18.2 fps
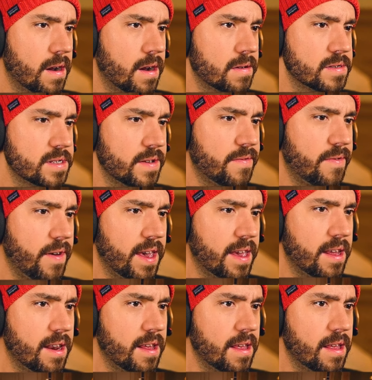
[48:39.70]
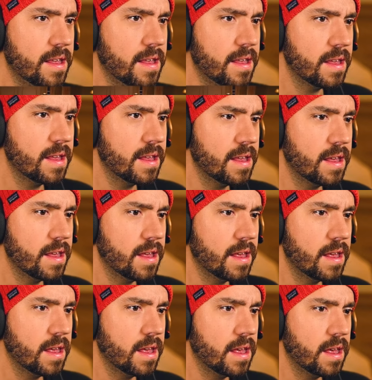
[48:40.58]
Is he faking it?
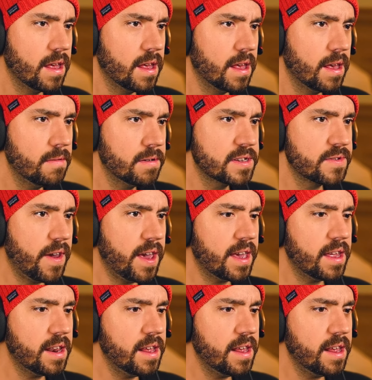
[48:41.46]
He was faking